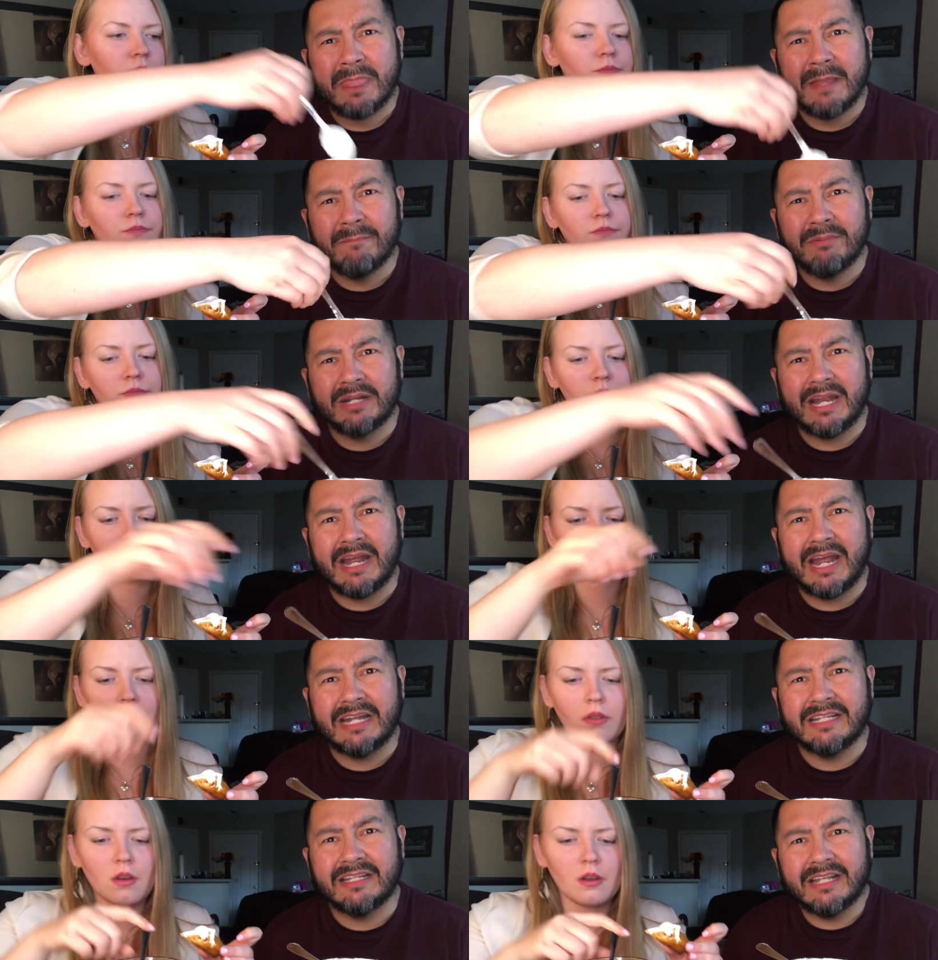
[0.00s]
Speaker 1: but
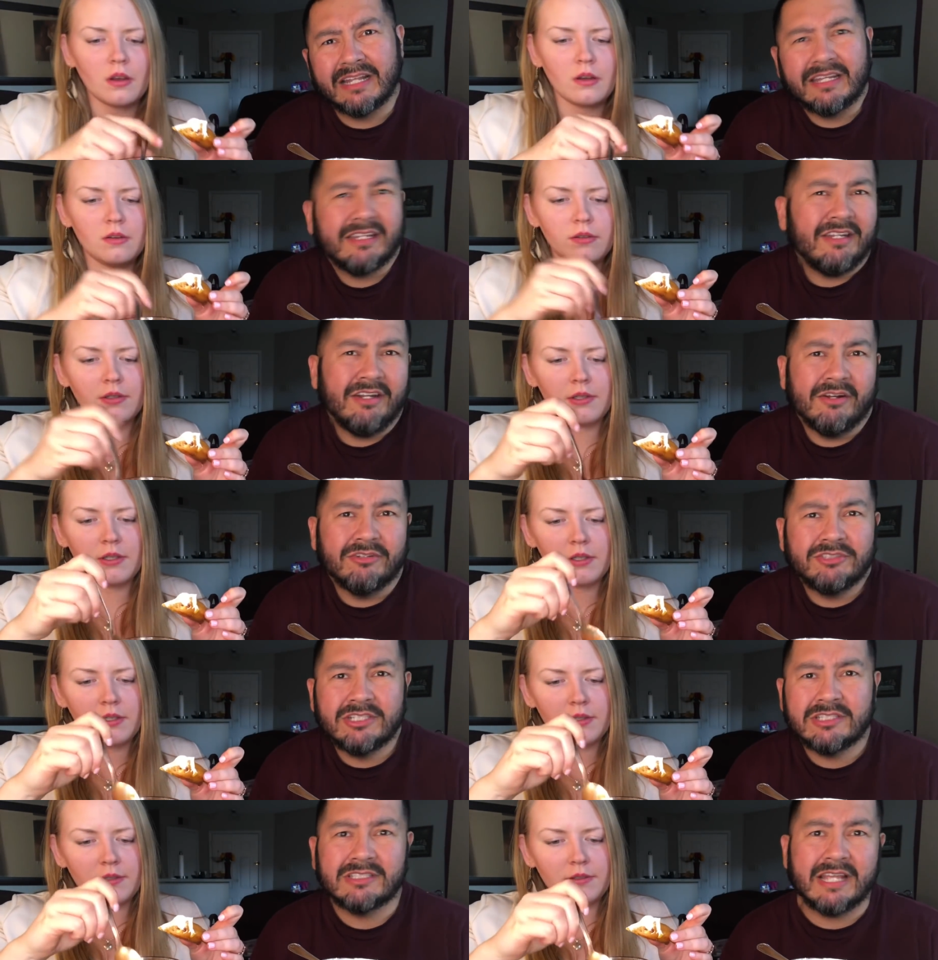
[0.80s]
I you know,
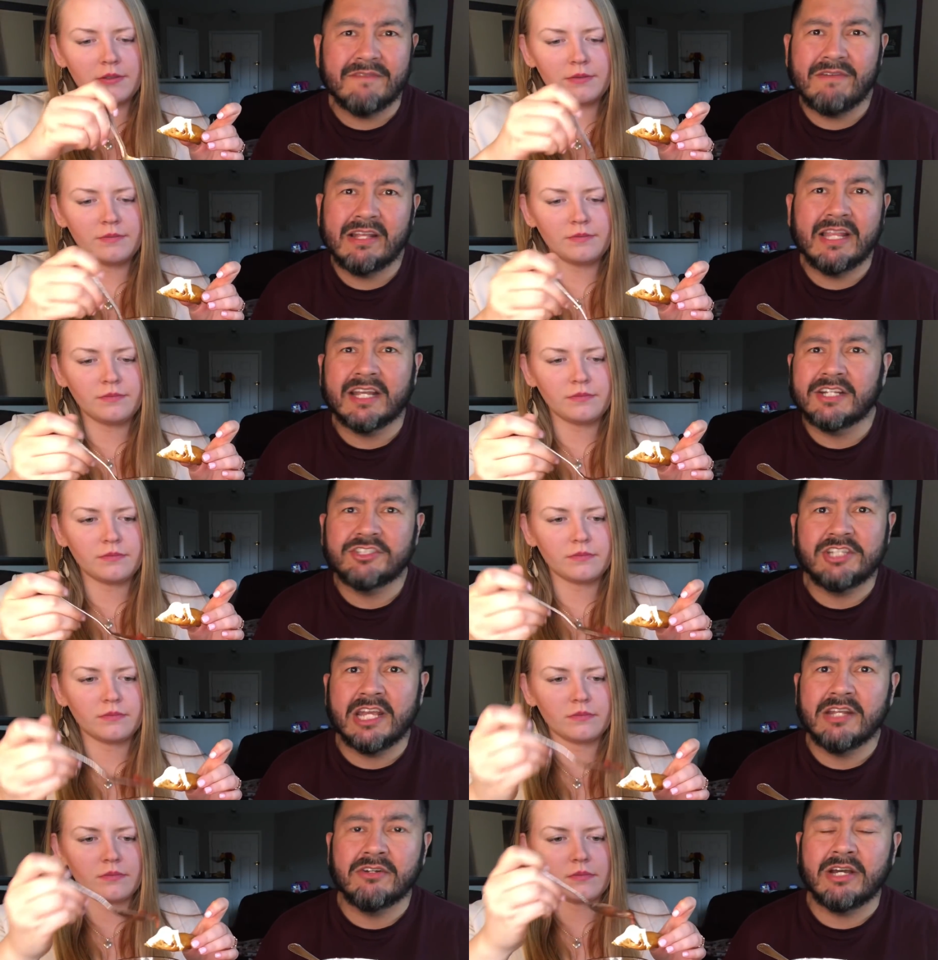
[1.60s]
just if I like a
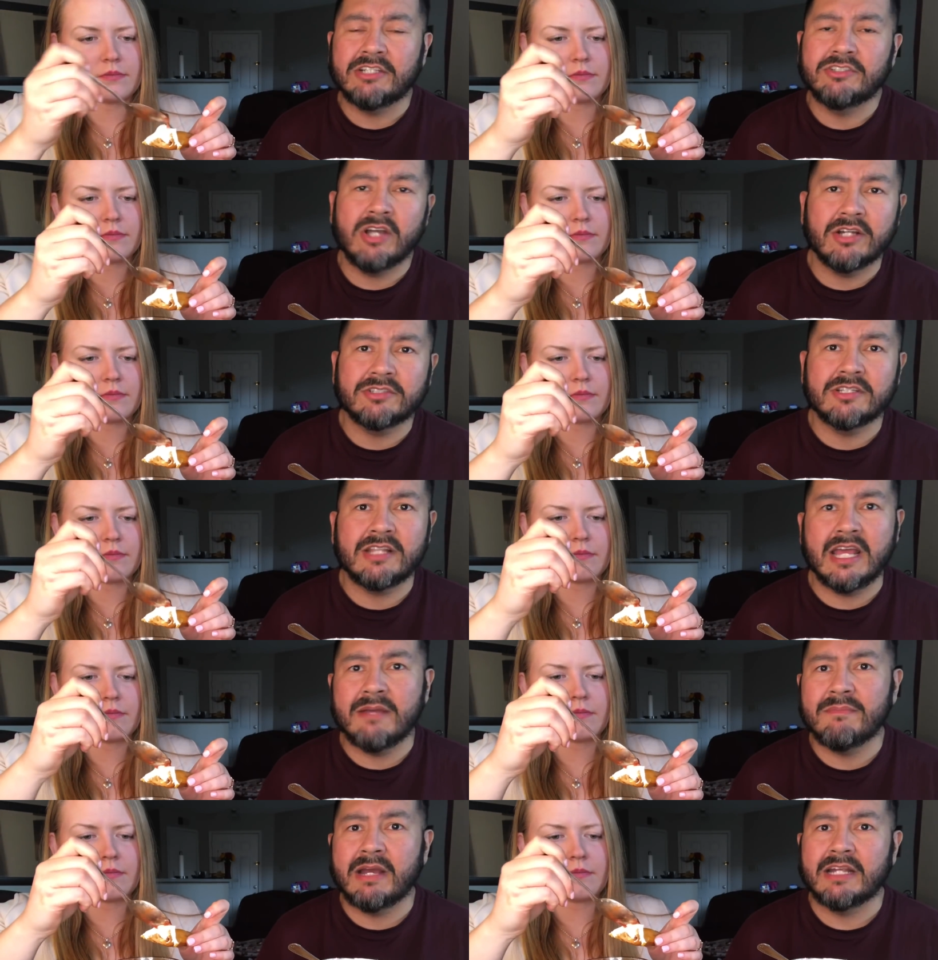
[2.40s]
channel, I talk to
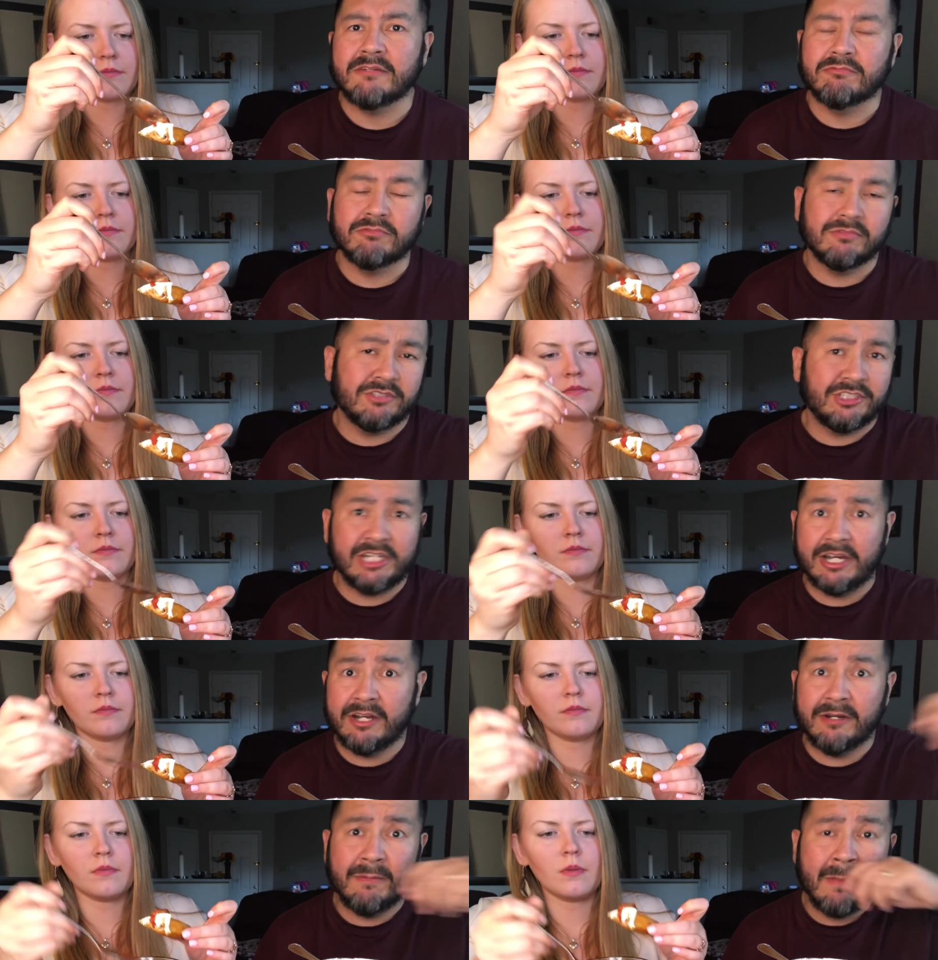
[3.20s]
them, I
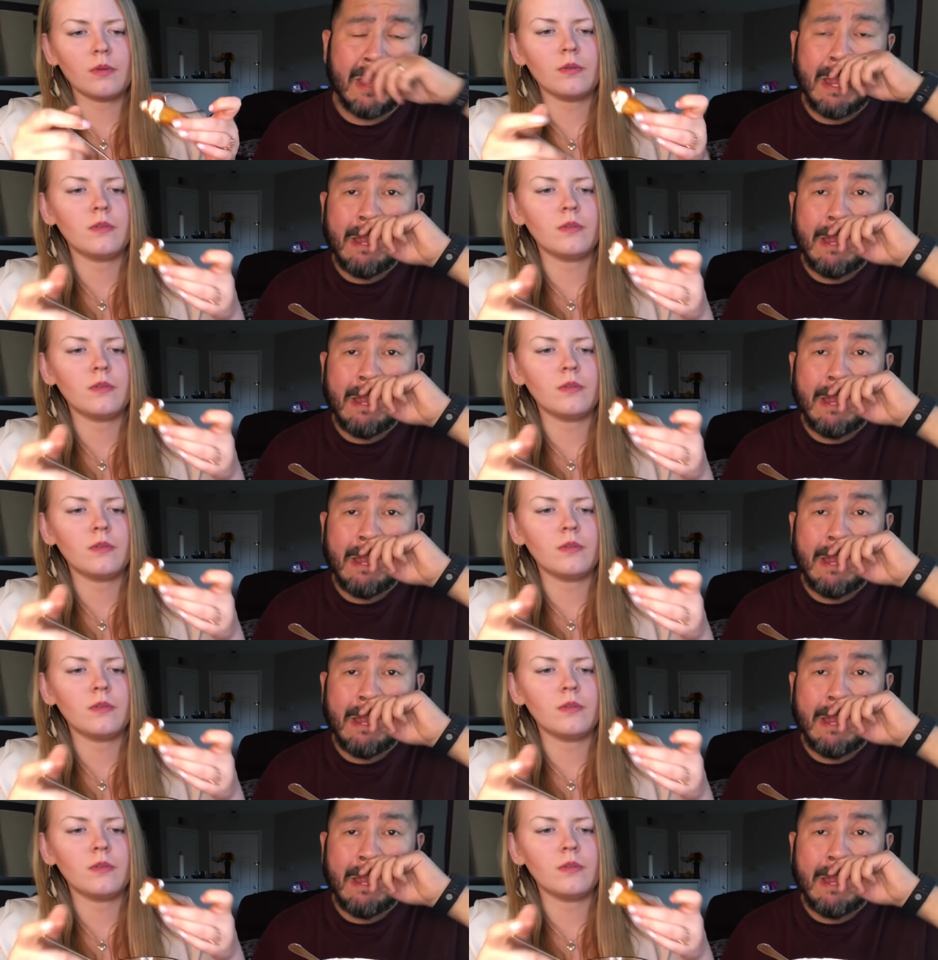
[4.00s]
share,